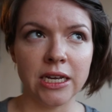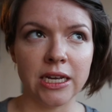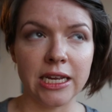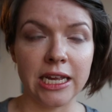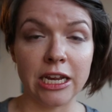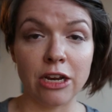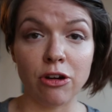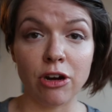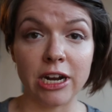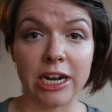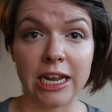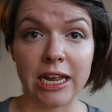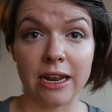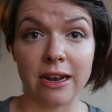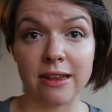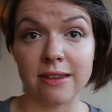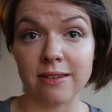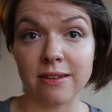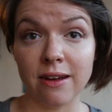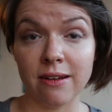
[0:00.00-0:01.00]

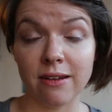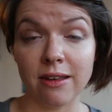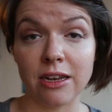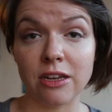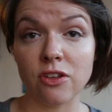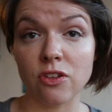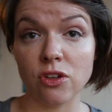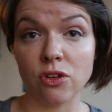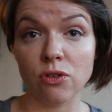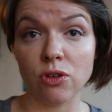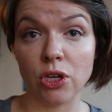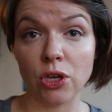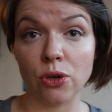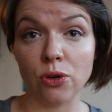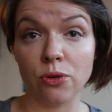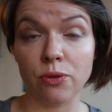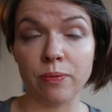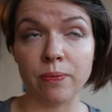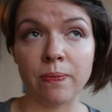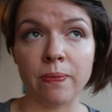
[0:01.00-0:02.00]
ingredient is not going to suit
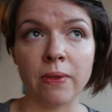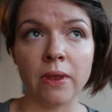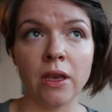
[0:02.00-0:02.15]
you.